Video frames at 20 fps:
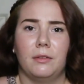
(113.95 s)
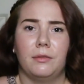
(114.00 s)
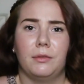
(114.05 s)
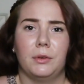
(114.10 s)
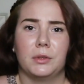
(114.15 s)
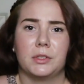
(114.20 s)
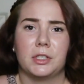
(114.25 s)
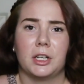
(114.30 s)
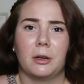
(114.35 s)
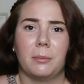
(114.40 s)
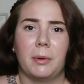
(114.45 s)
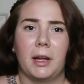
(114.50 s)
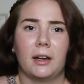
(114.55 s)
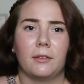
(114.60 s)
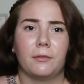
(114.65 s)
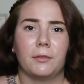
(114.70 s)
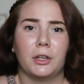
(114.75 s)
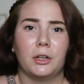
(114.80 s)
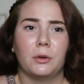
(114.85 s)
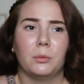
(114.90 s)
foods that are bad
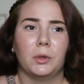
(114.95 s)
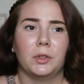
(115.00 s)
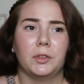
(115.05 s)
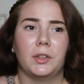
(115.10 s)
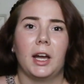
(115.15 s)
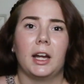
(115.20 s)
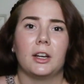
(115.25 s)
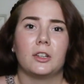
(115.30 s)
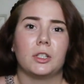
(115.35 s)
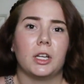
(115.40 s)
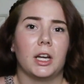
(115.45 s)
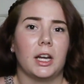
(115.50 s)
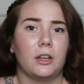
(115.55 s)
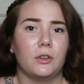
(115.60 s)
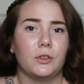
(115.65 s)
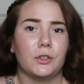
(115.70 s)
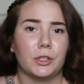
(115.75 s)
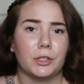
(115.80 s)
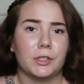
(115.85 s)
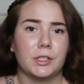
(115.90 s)
for you will not
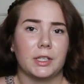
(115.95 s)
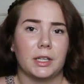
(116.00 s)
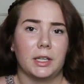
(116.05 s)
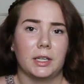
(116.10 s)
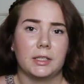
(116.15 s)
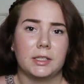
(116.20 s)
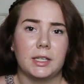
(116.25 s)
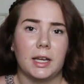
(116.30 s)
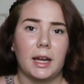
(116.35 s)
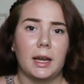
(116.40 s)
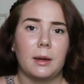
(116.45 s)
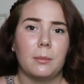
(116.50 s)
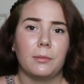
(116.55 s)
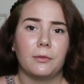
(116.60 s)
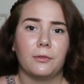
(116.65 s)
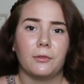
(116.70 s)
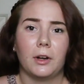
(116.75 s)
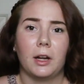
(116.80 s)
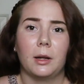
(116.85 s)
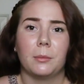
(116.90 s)
change your skin type
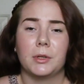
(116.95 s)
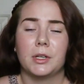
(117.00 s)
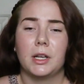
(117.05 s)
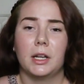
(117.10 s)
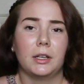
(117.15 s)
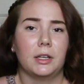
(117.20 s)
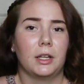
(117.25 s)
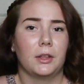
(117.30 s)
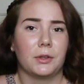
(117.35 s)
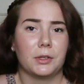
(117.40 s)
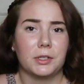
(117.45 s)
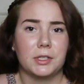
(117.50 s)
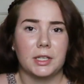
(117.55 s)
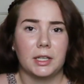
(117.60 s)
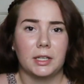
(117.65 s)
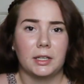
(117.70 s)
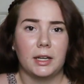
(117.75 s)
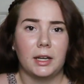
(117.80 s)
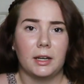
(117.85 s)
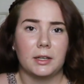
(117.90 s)
from another
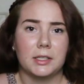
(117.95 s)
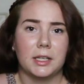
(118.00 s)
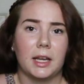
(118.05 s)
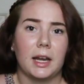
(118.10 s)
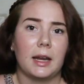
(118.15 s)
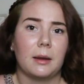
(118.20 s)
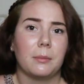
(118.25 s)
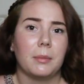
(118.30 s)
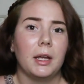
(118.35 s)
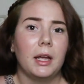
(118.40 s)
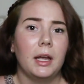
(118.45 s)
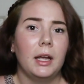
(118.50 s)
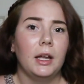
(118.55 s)
skincare type